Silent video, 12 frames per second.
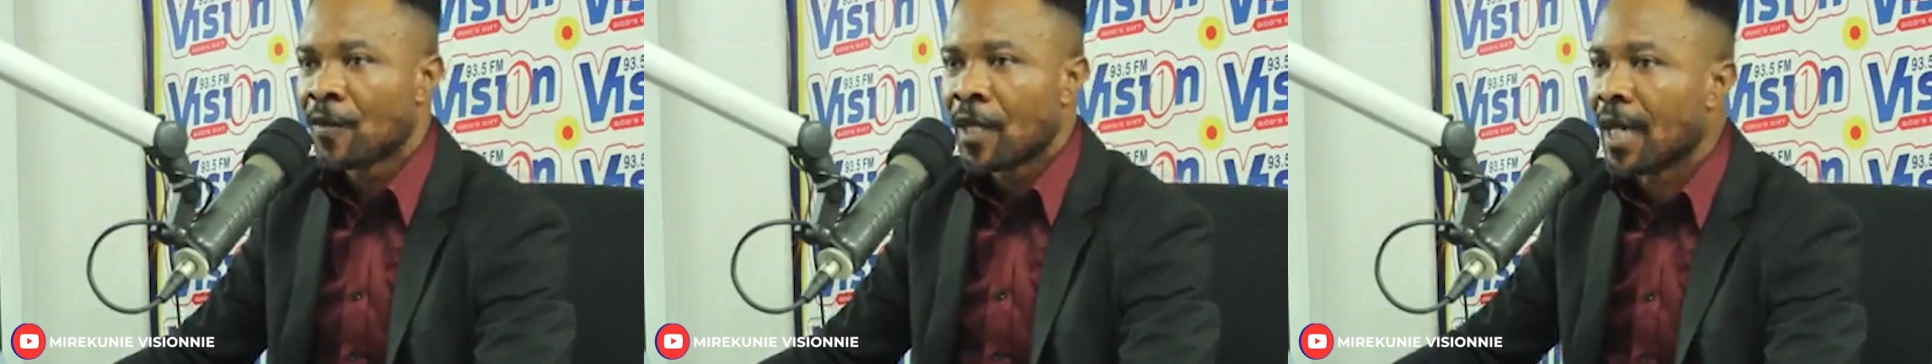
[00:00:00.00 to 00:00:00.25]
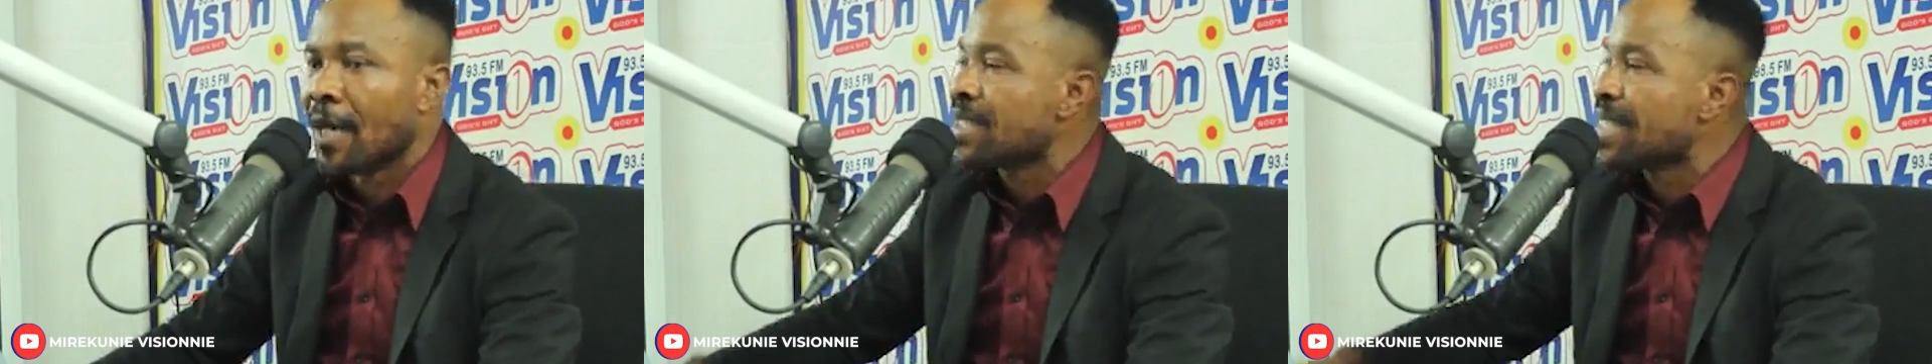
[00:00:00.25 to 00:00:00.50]

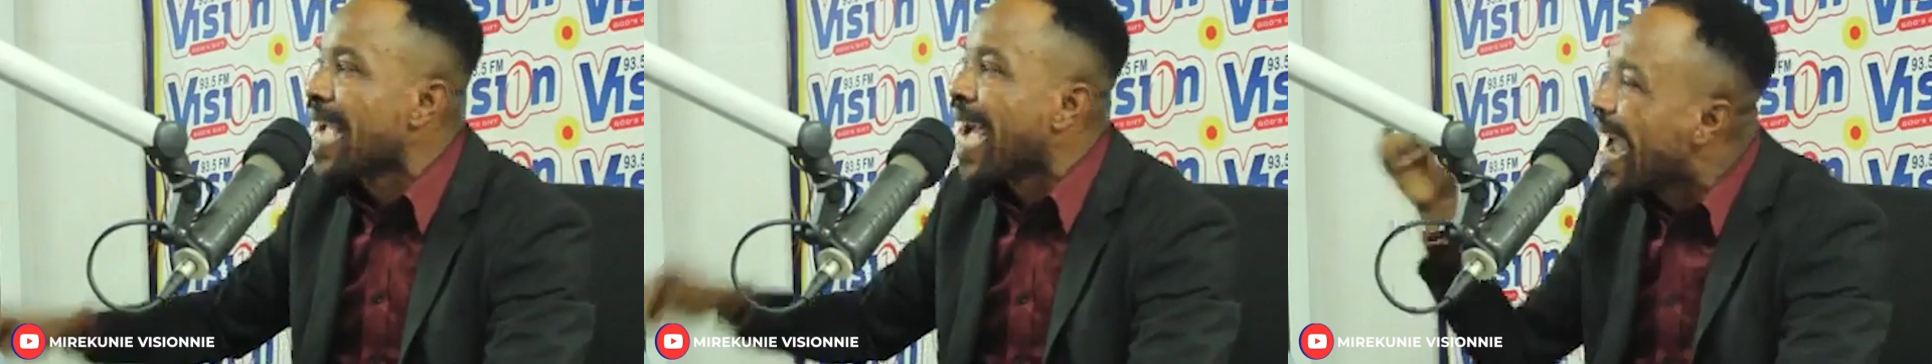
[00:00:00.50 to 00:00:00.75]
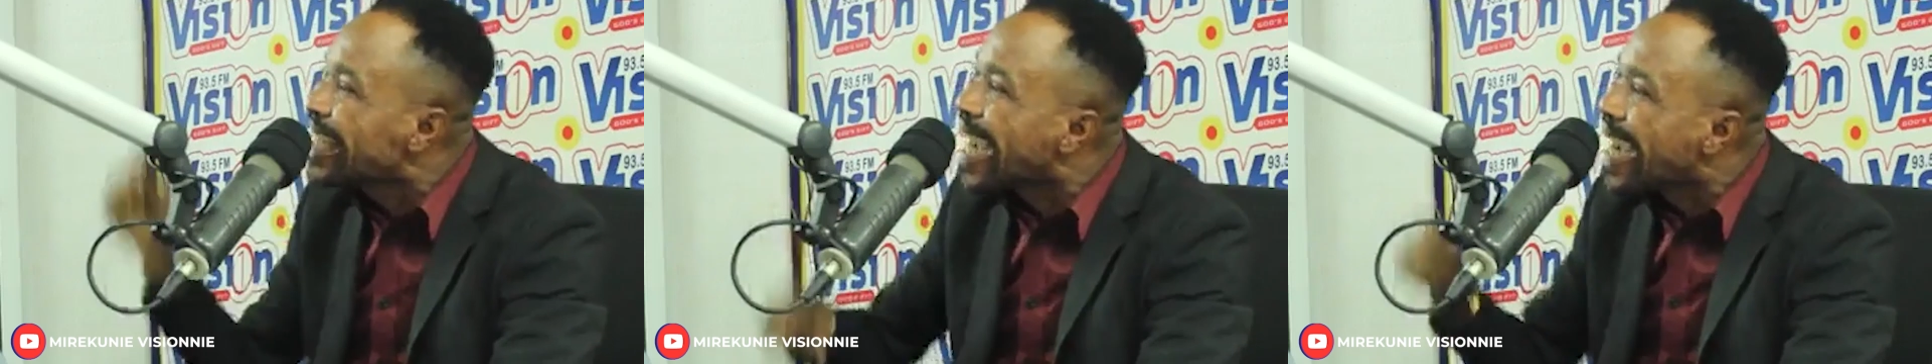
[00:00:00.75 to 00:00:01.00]
Na me say
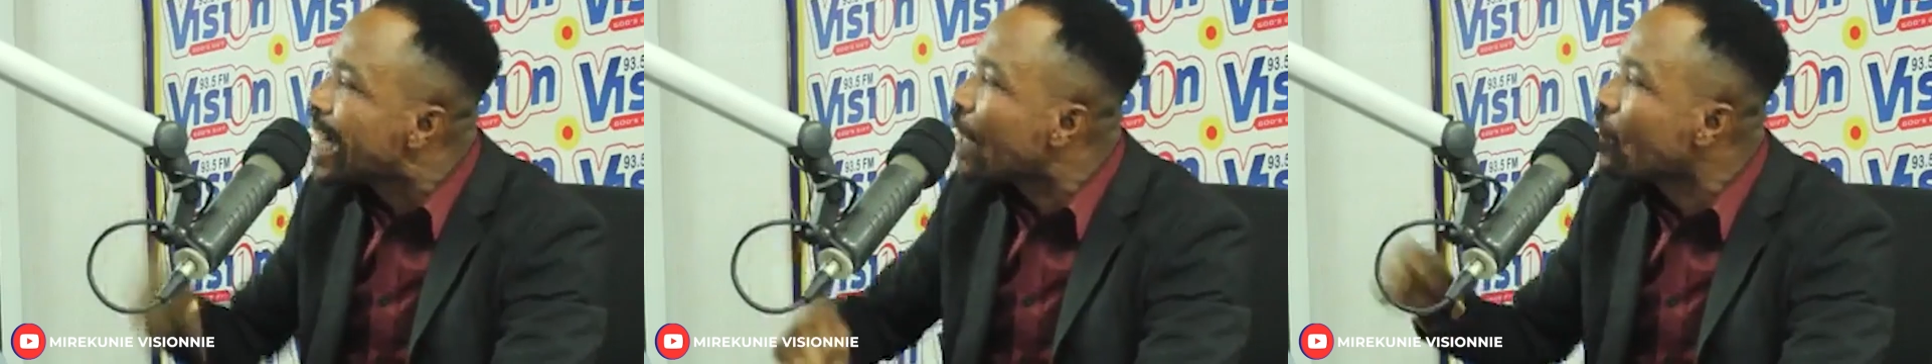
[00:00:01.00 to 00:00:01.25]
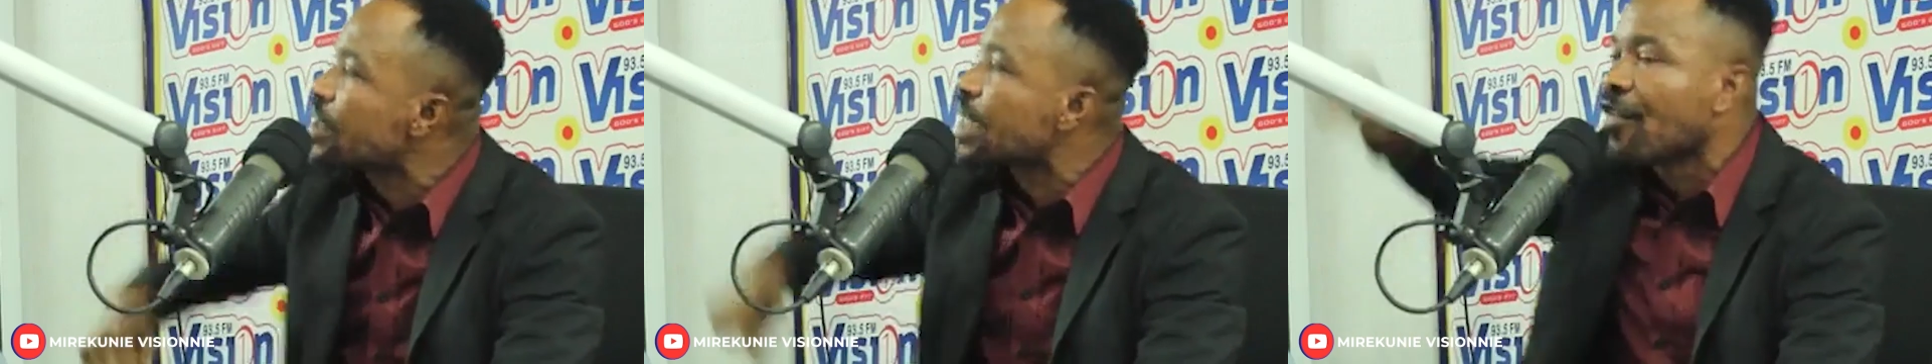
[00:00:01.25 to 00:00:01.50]
ada
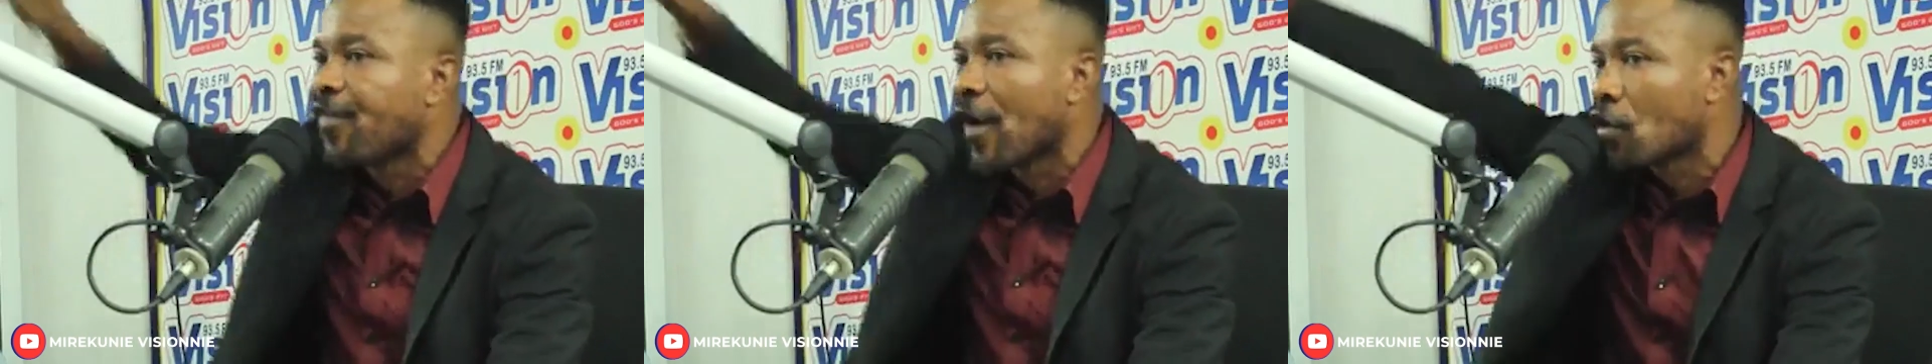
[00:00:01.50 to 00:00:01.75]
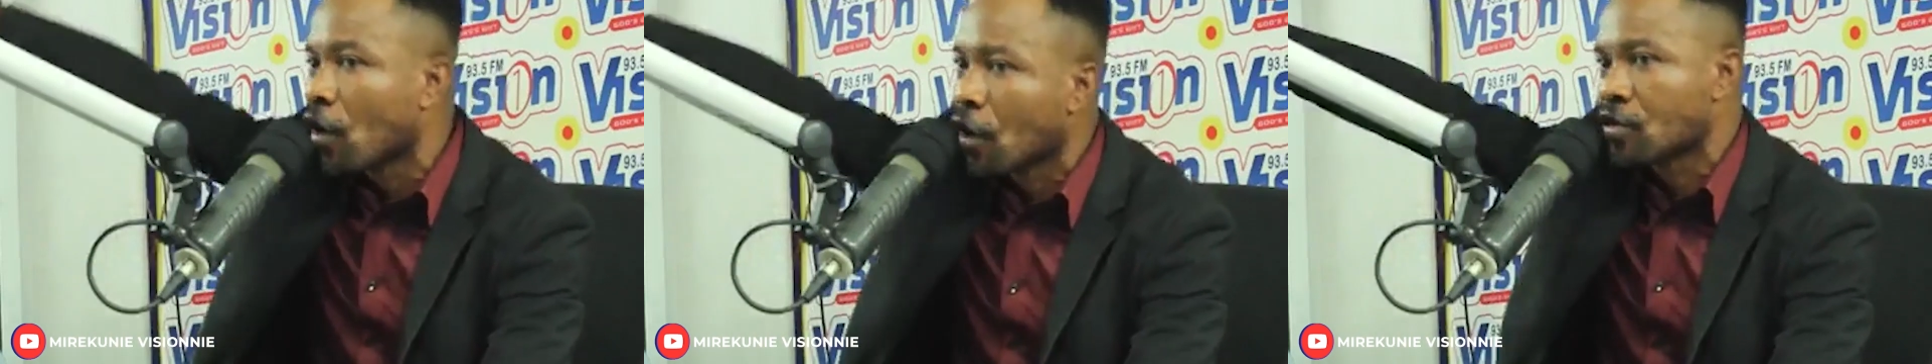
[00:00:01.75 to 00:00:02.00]
na won san
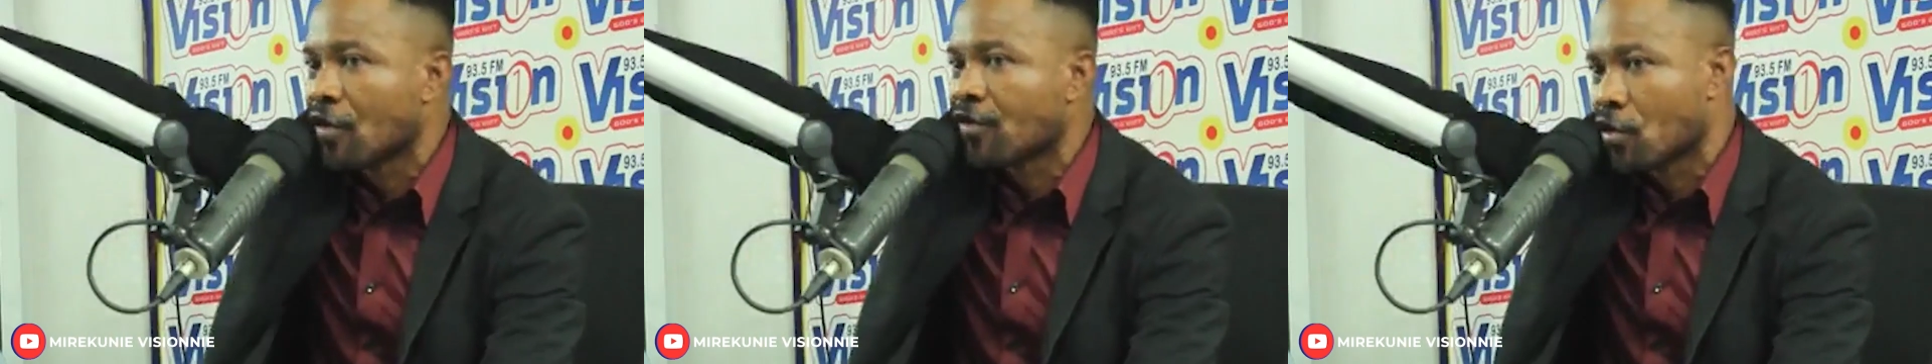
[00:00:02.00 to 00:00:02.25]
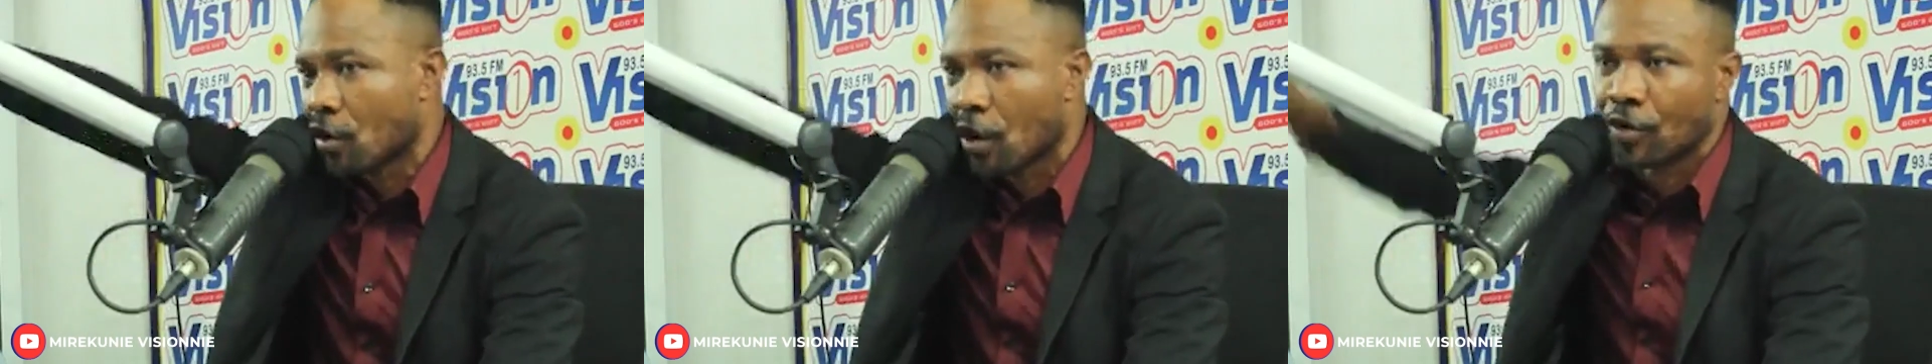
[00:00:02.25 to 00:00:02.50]
fan ko so fo